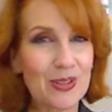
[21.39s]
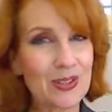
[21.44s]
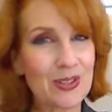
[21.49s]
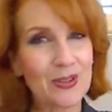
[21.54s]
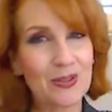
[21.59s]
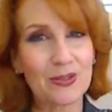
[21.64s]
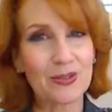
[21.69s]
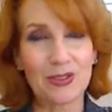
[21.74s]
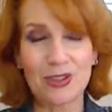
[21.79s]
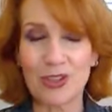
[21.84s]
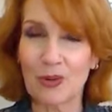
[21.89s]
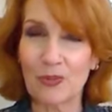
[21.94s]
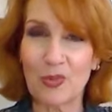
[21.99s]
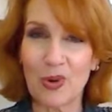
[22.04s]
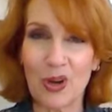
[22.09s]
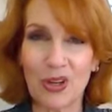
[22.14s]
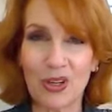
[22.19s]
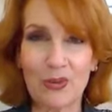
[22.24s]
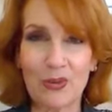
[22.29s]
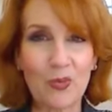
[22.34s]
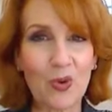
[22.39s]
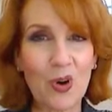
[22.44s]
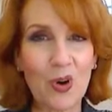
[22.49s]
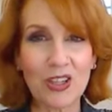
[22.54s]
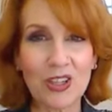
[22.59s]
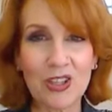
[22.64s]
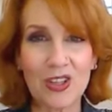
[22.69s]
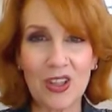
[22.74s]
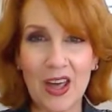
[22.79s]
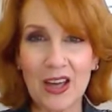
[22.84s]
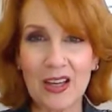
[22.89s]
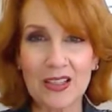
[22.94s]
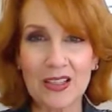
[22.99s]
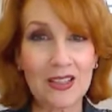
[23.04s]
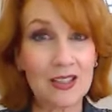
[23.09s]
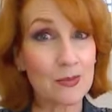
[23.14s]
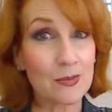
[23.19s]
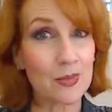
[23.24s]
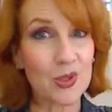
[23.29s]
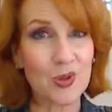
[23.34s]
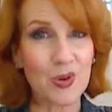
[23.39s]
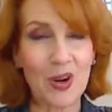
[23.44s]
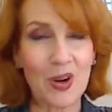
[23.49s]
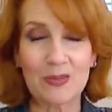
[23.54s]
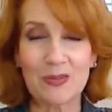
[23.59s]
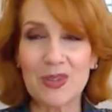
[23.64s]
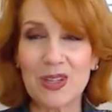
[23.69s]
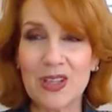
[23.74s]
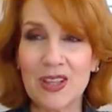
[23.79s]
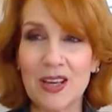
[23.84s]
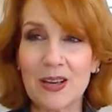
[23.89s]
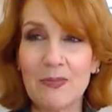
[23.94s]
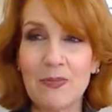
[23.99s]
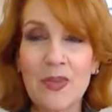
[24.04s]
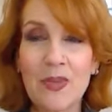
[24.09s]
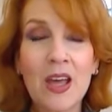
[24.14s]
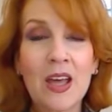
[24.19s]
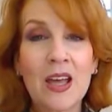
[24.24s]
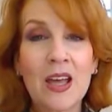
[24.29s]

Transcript: So jump on and watch that, subscribe to them.